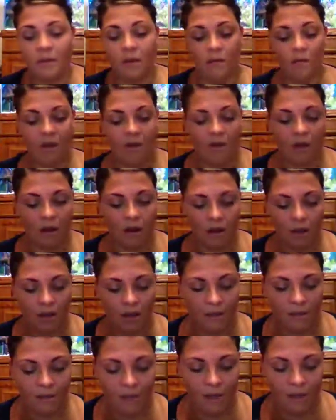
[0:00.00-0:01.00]
I really like
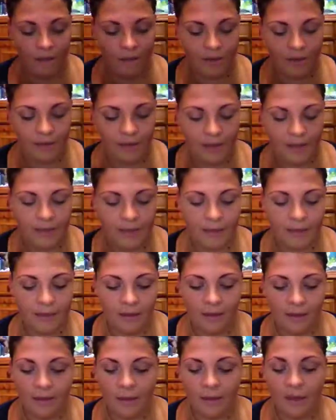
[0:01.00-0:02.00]
it for every day.
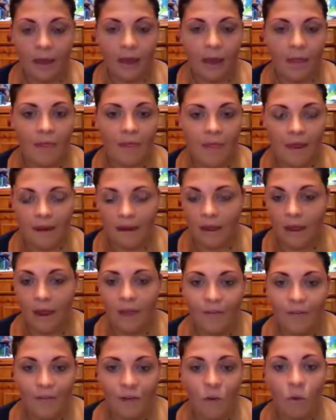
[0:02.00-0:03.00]
And then
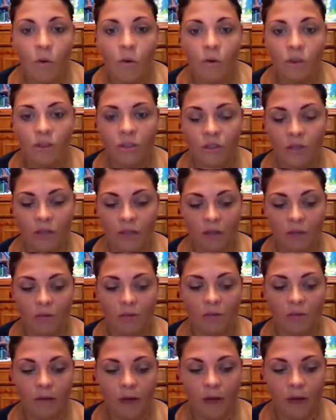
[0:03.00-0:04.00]
if you want to know,